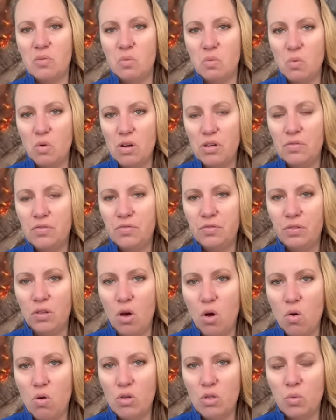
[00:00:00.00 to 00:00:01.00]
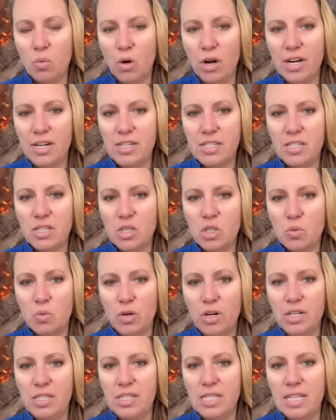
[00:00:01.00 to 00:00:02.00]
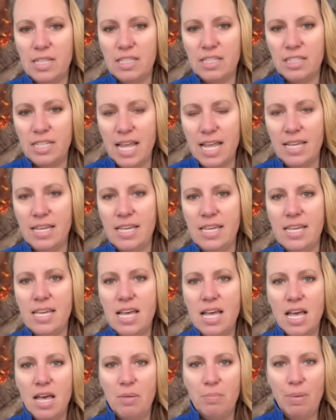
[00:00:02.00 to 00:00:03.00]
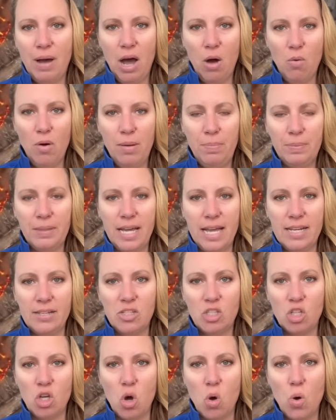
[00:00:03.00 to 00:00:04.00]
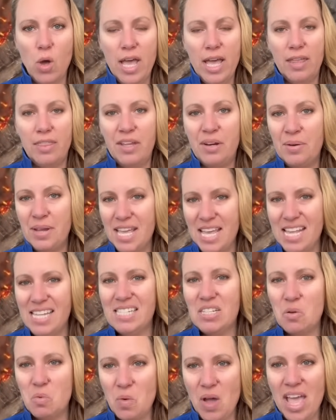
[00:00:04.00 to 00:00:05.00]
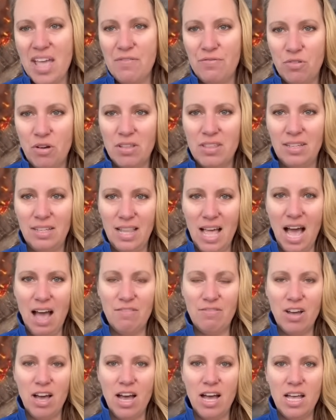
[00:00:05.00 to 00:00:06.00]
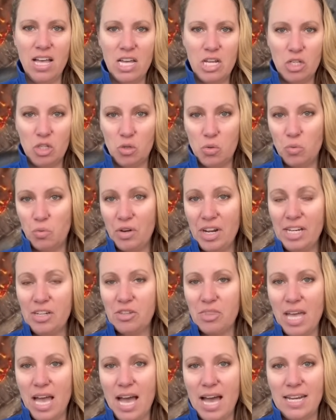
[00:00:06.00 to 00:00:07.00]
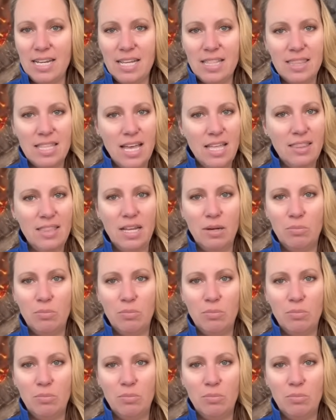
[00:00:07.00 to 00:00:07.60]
would flow towards Svartsengi power plant. So there is a way for the lava to reach that, and then they